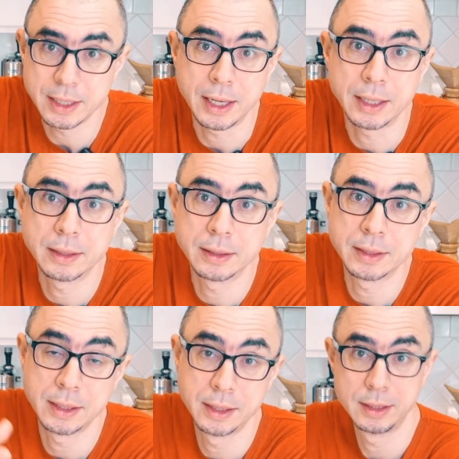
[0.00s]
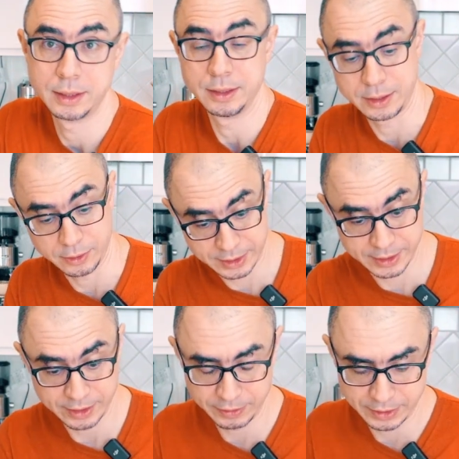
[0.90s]
and
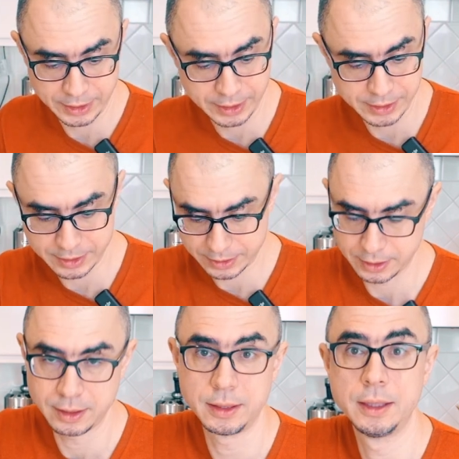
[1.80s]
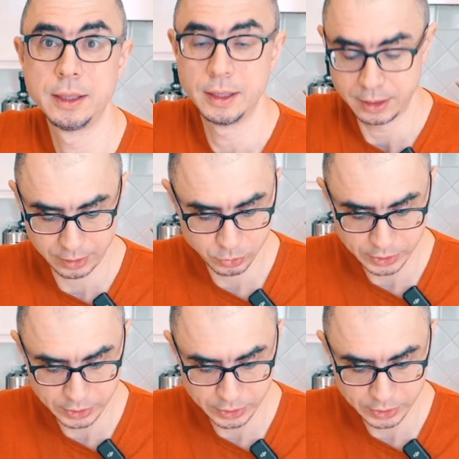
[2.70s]
37 days into